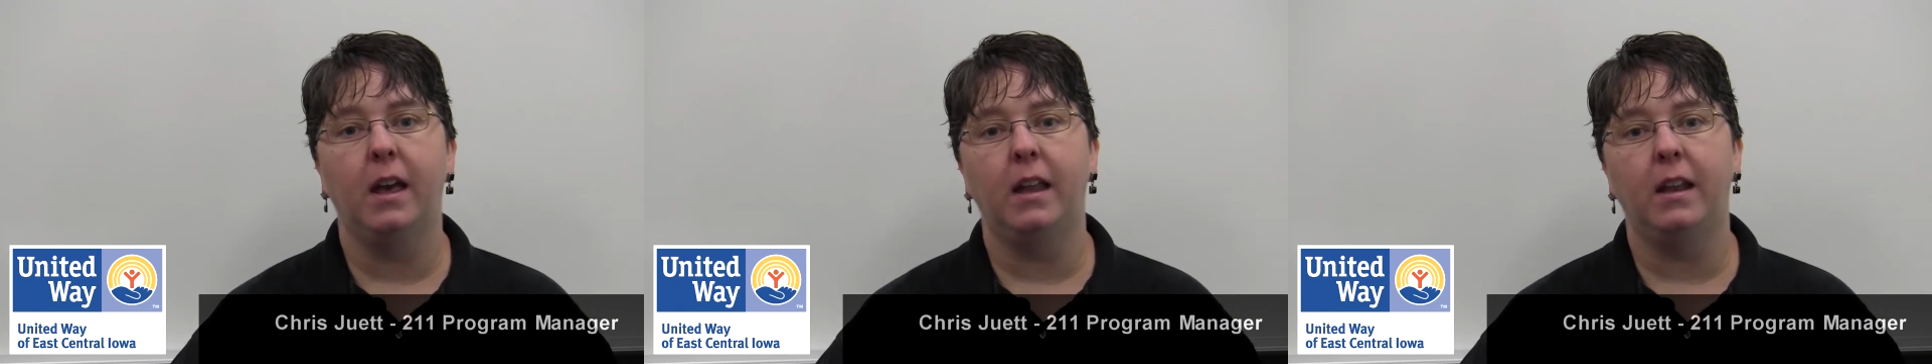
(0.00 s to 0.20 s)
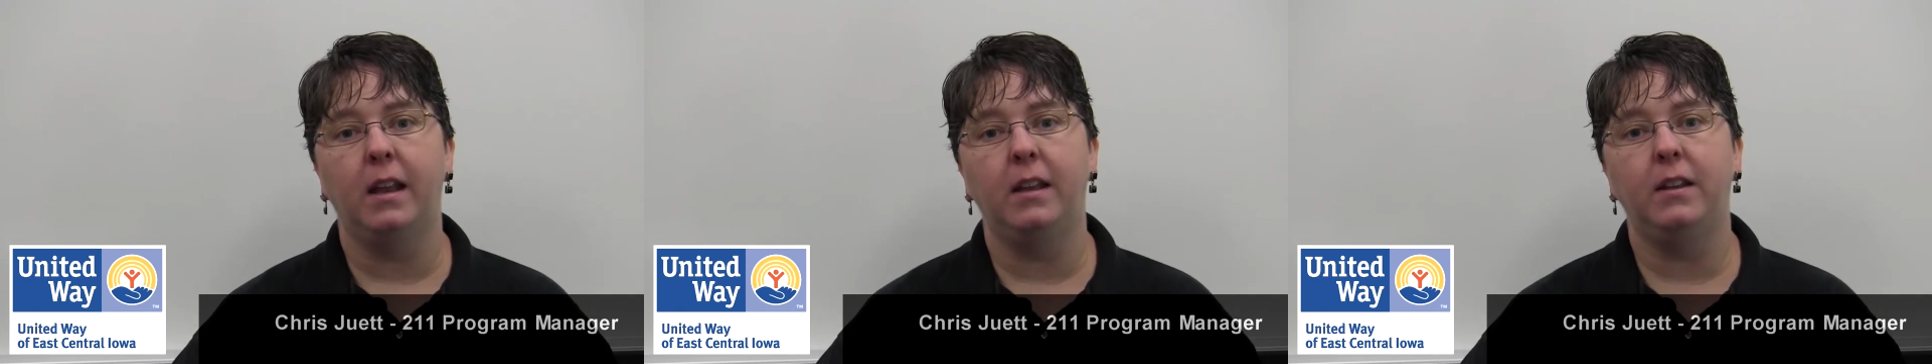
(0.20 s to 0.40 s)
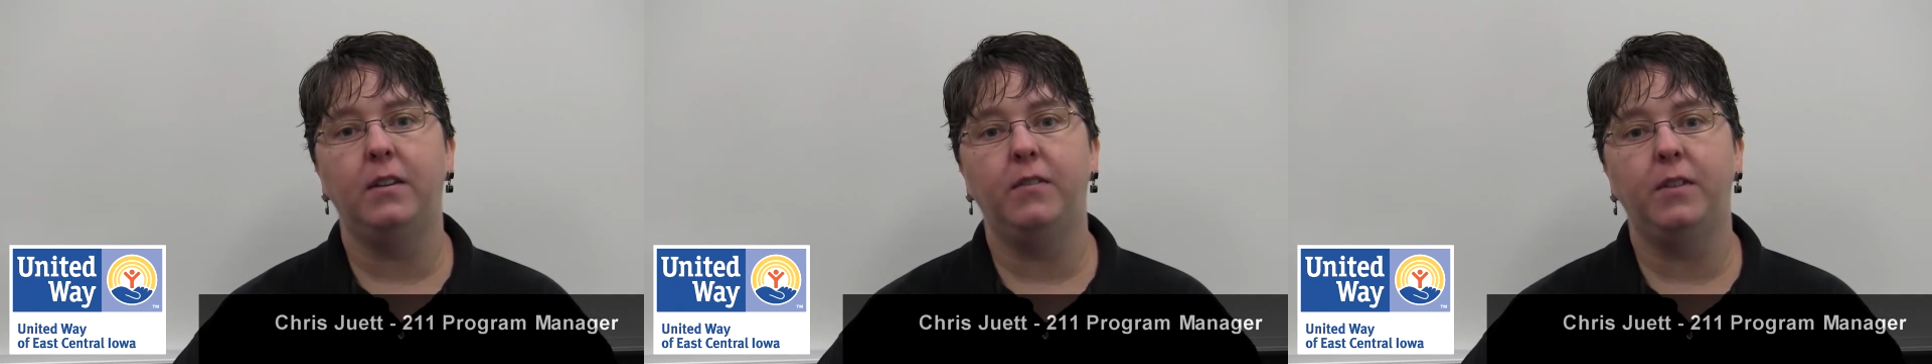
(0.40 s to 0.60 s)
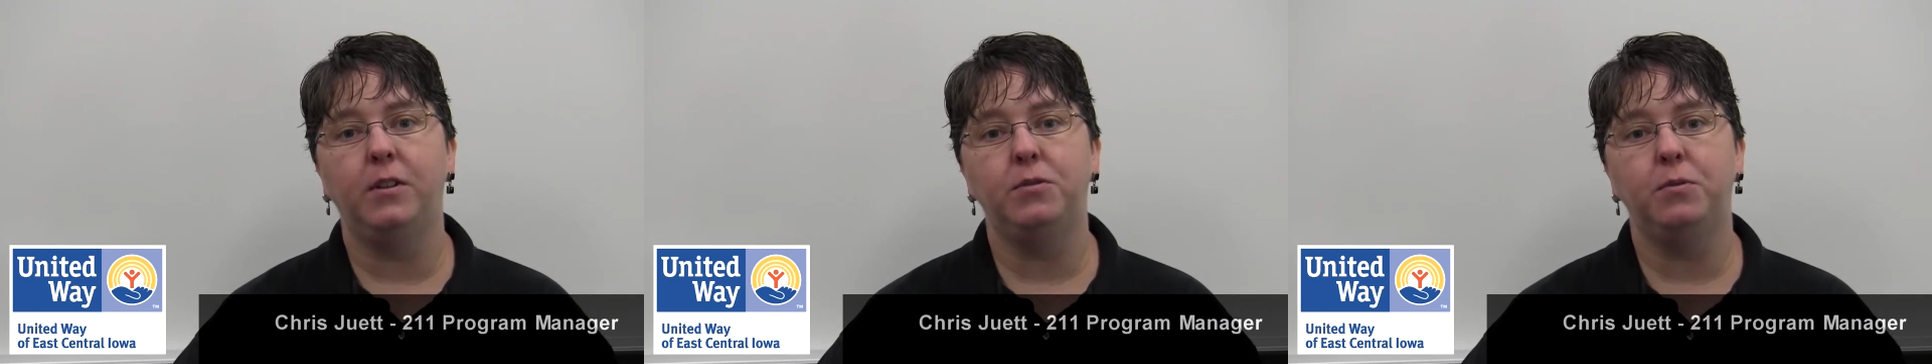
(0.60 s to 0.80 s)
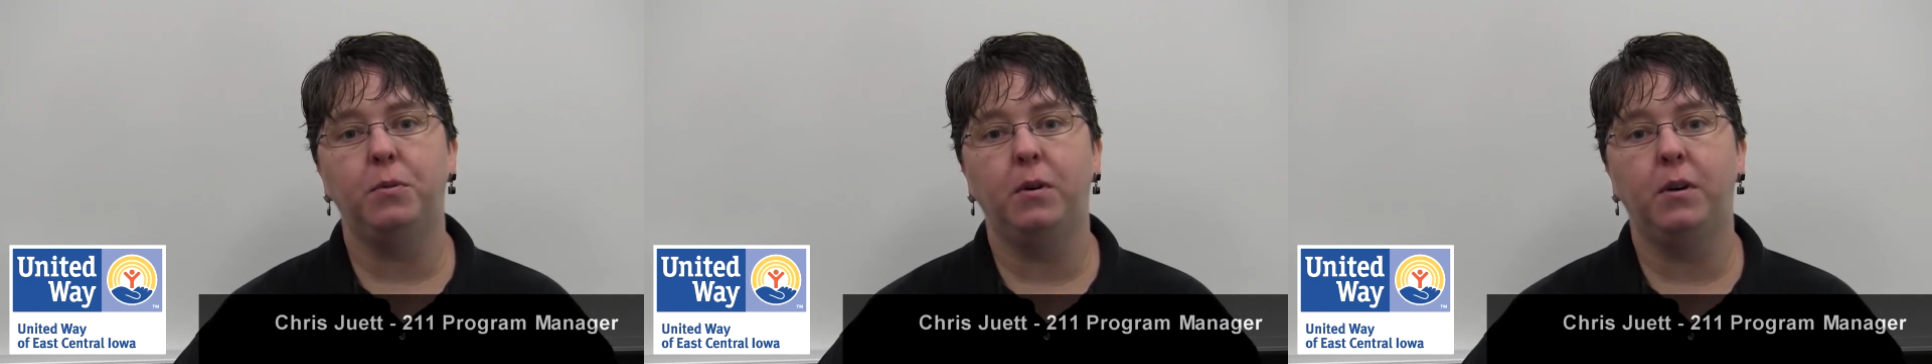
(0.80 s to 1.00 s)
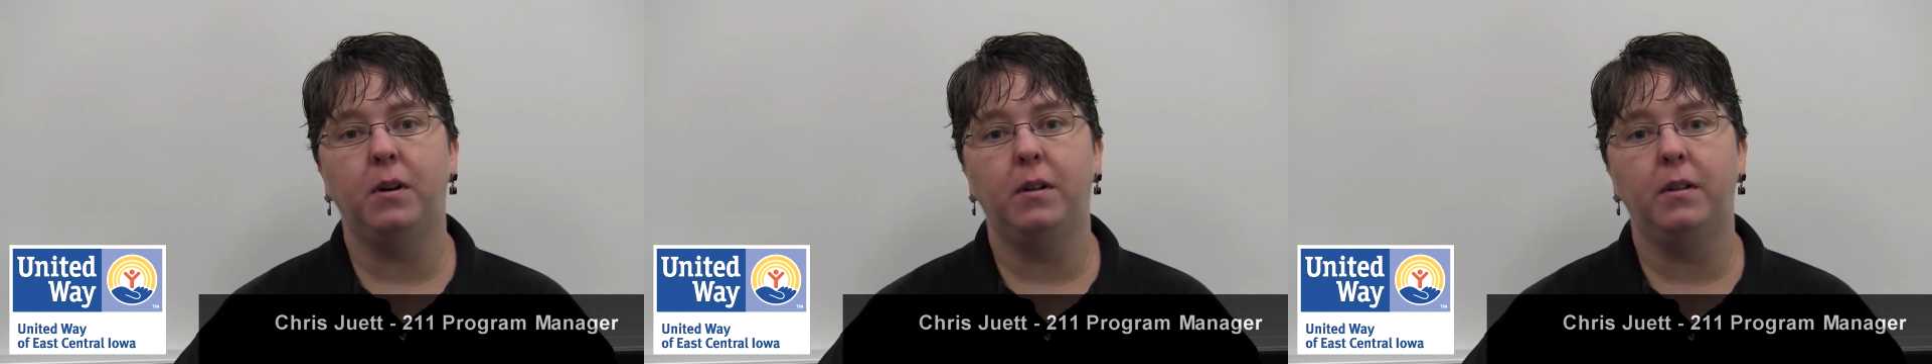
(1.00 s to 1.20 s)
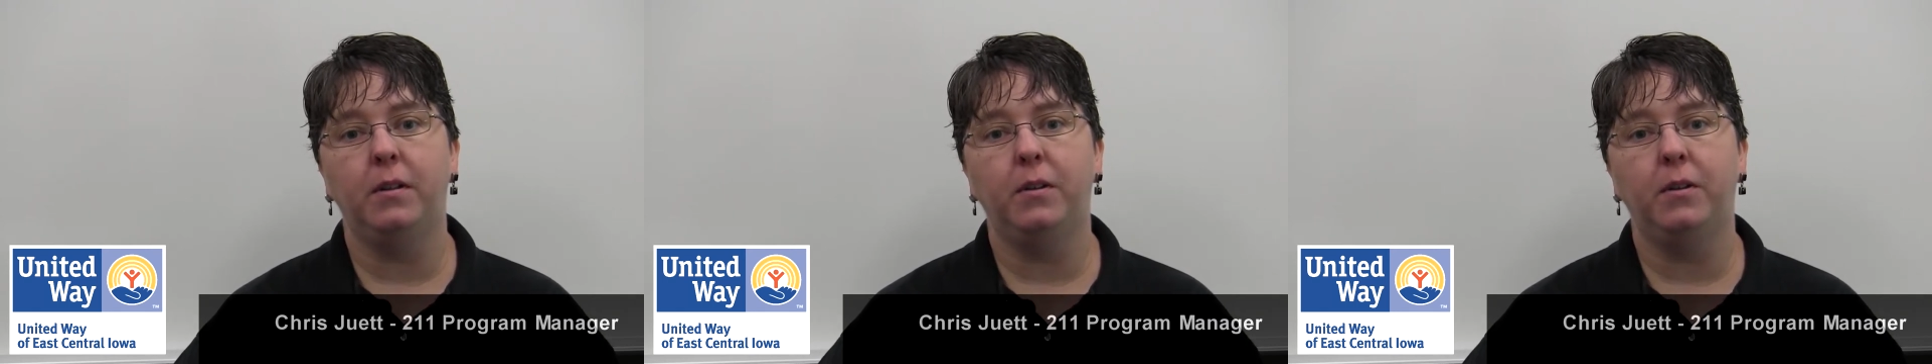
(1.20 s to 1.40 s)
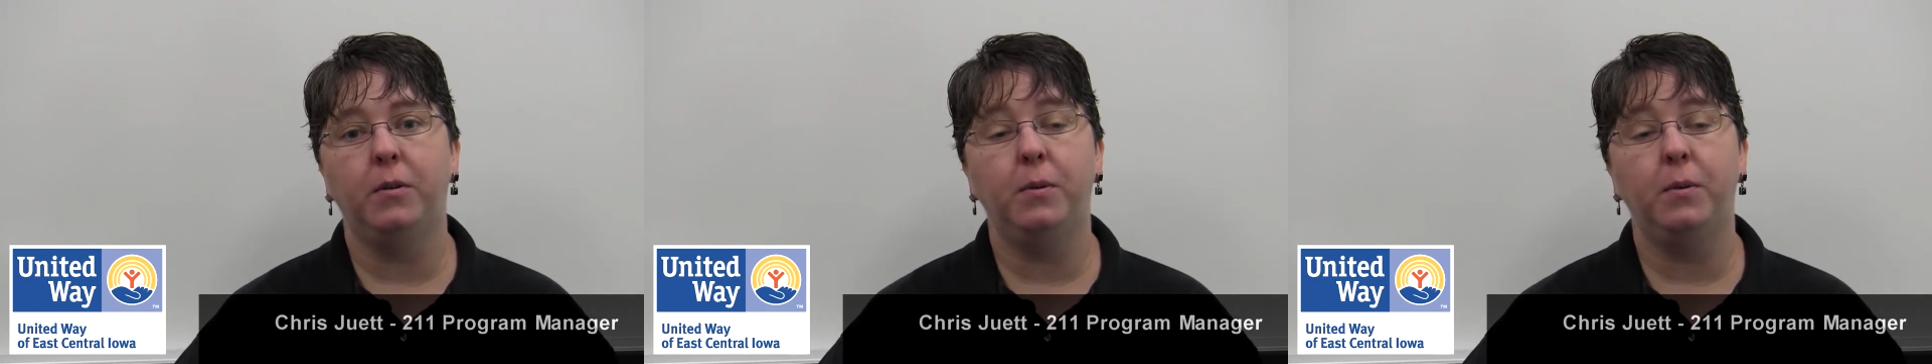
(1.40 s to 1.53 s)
an individual